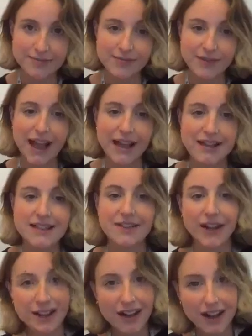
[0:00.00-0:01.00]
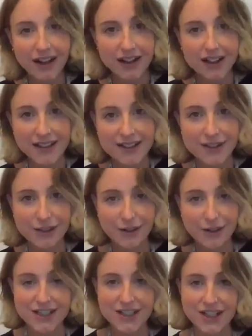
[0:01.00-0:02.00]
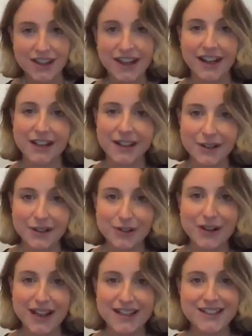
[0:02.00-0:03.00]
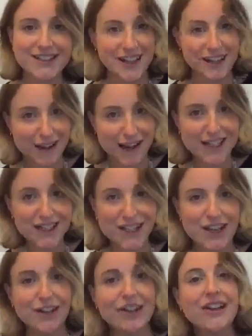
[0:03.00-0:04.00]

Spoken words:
And if I can't answer your question, then I can always direct you